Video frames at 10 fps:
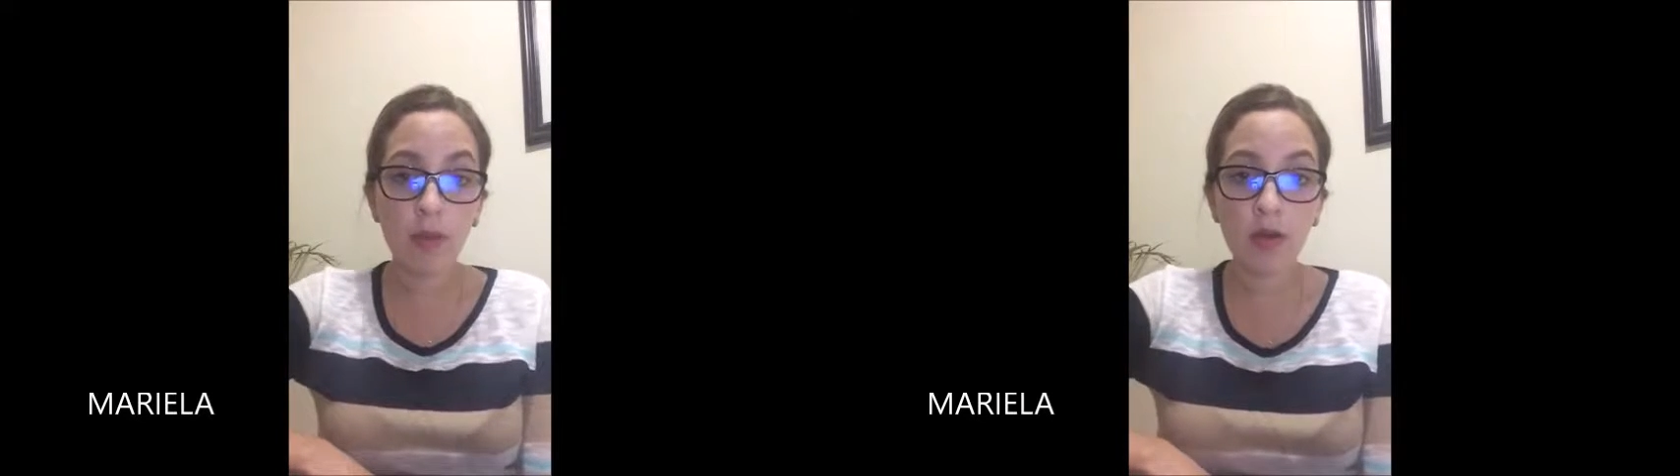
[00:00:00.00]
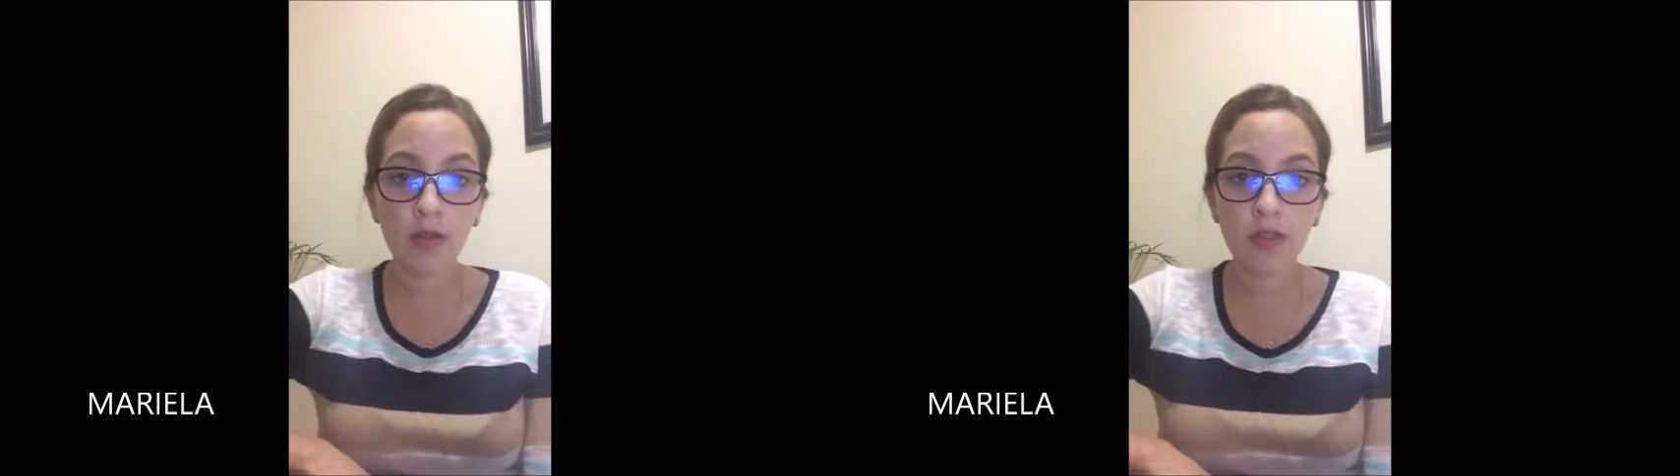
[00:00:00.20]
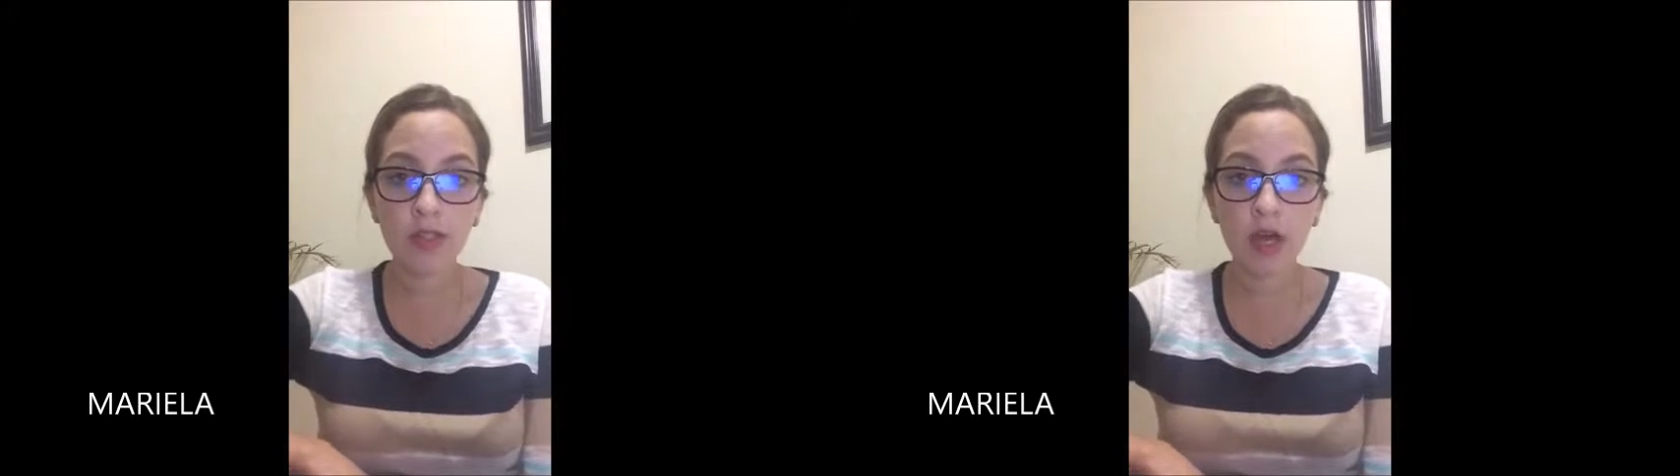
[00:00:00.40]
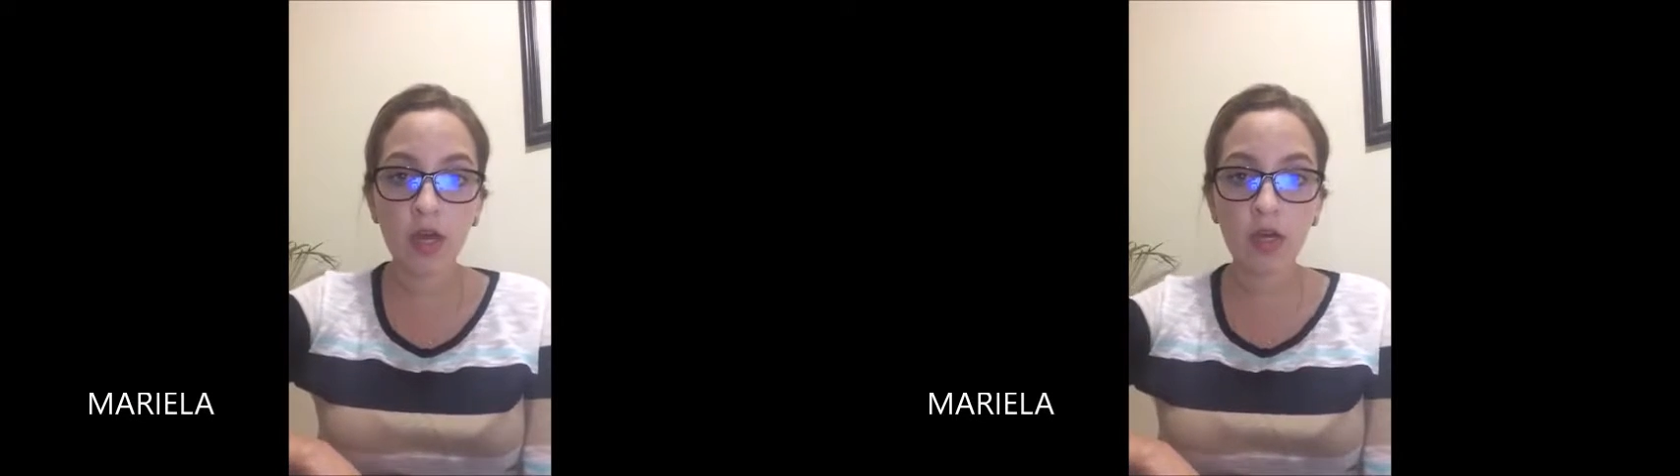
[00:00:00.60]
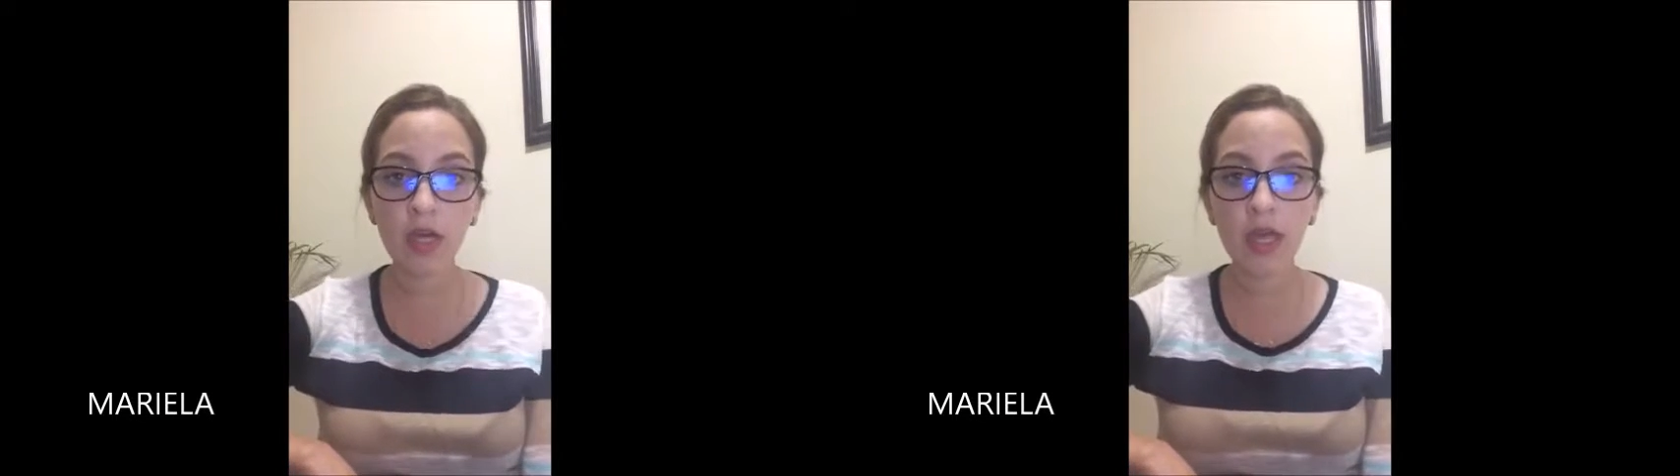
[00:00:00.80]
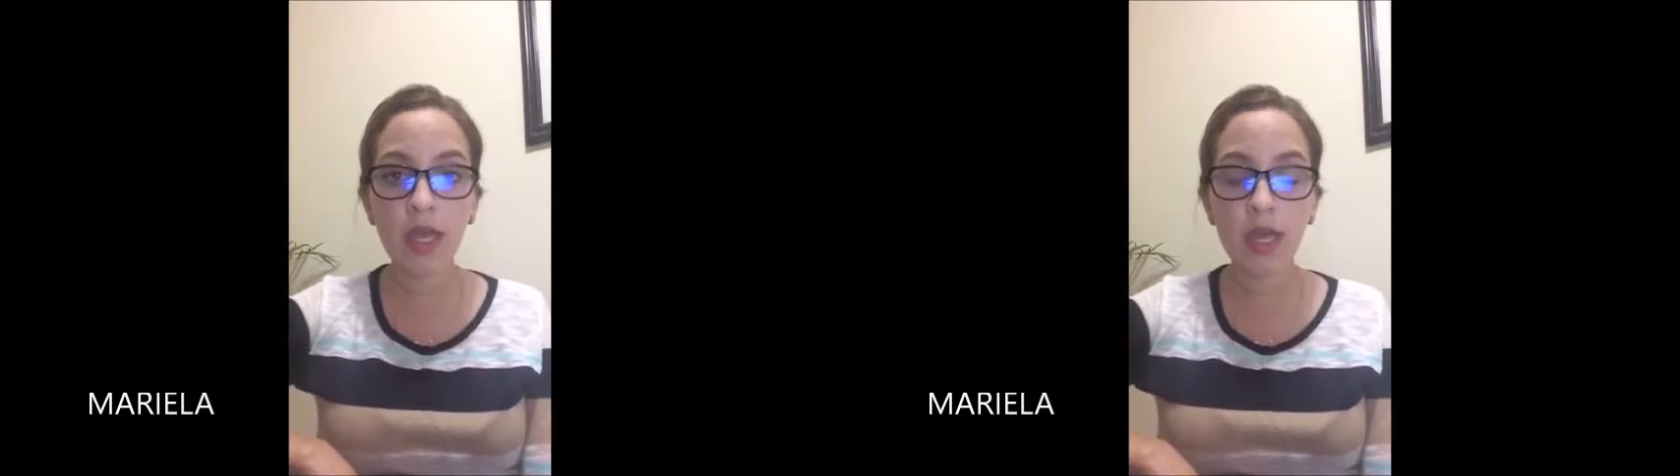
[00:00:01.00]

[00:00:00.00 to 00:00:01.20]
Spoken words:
mother tongue,